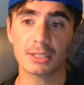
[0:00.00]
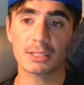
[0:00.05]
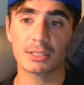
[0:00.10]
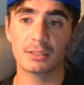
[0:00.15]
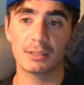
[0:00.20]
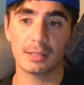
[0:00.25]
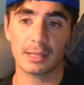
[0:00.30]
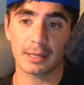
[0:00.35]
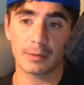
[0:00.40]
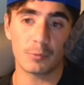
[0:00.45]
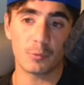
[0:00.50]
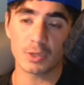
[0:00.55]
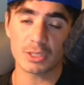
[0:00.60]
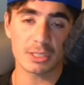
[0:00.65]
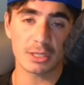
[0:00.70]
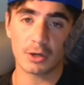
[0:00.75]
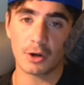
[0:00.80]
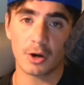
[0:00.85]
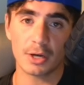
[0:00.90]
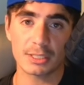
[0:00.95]

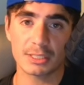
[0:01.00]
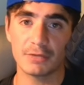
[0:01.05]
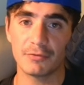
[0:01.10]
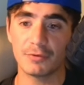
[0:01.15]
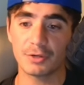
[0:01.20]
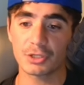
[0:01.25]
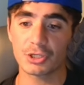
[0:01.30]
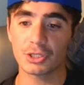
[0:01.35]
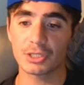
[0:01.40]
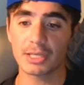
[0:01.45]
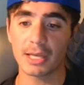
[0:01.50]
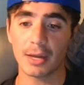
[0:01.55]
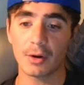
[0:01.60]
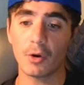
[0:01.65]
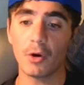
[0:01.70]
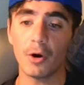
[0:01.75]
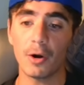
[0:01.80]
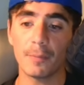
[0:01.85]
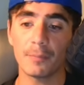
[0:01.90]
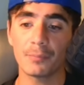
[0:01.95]
wasn't cost efficient at
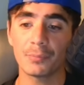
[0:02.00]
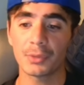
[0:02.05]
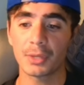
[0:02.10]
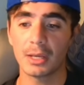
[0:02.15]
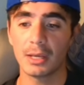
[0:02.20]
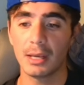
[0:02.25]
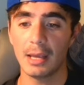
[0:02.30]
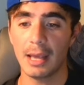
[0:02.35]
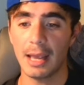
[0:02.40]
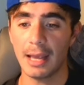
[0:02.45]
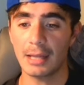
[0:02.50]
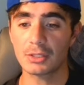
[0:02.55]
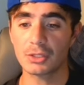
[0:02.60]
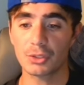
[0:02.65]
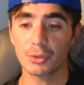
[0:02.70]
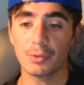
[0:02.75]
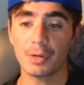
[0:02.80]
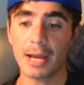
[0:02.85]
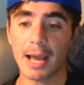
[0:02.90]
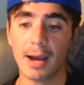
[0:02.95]
all. And so
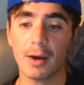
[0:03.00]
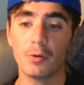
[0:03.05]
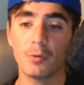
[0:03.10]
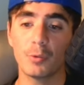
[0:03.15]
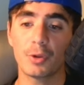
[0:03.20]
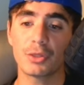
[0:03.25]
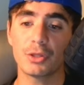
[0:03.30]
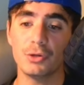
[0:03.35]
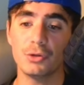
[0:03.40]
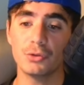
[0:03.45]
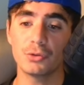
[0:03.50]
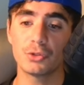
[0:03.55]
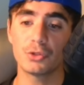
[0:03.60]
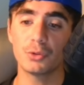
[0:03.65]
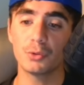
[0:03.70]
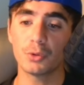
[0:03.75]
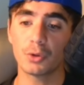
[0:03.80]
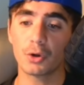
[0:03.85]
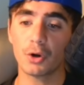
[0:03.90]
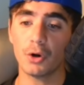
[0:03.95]
now with a new
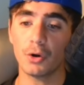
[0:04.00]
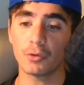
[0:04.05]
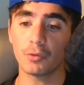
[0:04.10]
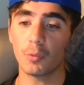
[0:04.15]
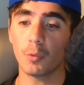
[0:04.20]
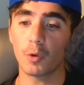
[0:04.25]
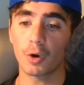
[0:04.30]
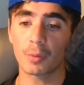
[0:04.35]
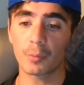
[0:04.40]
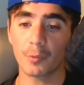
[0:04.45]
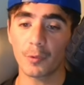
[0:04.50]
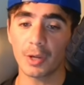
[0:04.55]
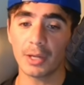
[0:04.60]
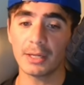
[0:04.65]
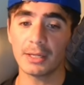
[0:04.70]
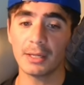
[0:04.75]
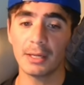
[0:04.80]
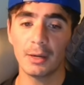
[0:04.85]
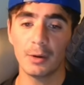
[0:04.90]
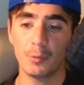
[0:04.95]
tool called Warmwind,
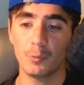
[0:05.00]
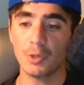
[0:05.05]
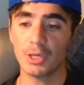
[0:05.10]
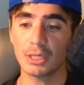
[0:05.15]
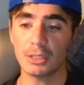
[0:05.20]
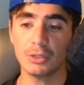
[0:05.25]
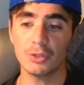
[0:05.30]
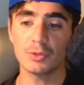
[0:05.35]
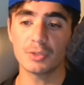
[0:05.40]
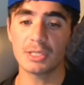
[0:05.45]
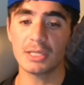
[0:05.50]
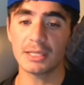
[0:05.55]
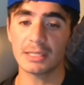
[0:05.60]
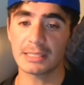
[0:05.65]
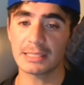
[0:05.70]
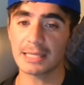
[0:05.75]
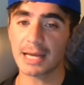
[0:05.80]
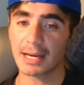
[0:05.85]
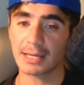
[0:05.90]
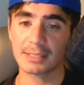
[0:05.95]
we can use the
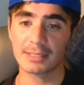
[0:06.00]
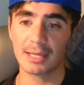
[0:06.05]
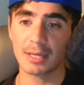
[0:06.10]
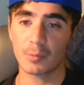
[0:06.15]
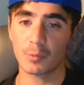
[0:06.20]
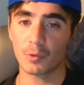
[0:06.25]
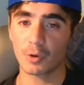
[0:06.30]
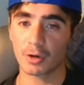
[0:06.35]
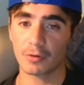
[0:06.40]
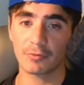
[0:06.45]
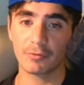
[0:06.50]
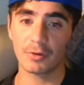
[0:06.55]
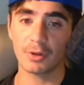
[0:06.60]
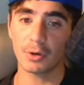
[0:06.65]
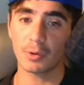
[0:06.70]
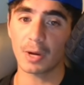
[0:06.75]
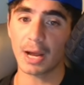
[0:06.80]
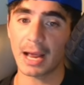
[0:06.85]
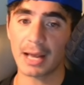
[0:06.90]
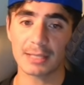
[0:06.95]
exact same
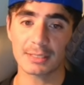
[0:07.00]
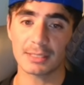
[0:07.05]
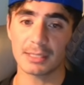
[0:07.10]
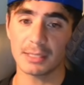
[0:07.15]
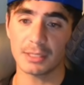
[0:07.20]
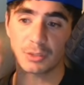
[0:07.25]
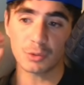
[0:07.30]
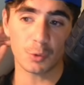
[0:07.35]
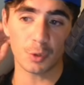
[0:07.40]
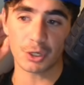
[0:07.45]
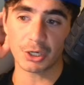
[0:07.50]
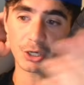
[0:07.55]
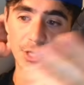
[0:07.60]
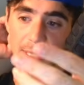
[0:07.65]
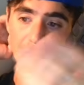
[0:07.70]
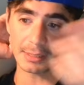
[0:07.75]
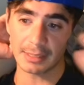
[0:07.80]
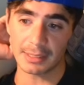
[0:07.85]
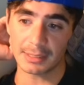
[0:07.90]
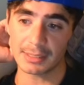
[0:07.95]
workflow as the Twitter
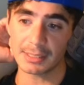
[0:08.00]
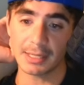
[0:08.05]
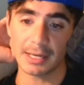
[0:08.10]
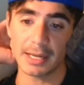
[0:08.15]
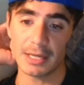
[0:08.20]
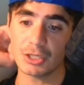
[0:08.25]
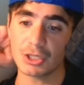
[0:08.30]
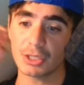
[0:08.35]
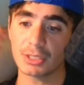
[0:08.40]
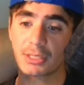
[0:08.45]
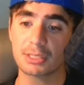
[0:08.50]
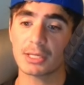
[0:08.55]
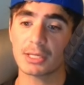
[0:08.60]
and LinkedIn agents,